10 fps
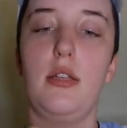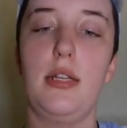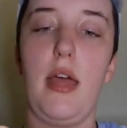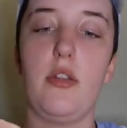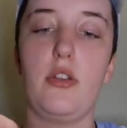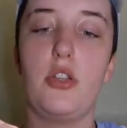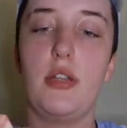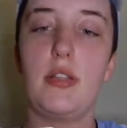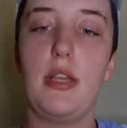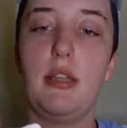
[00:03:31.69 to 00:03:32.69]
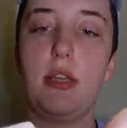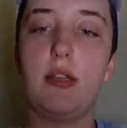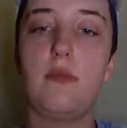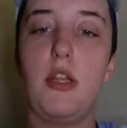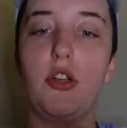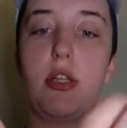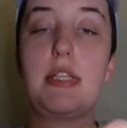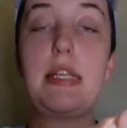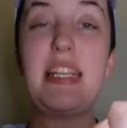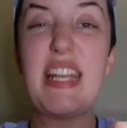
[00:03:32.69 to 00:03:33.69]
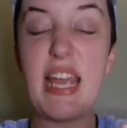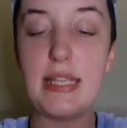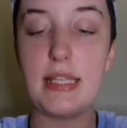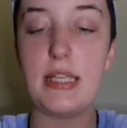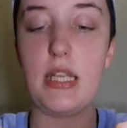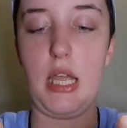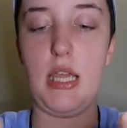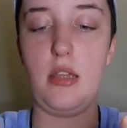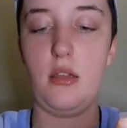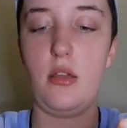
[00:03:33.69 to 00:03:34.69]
together just like this. Make sure it's nice and tight.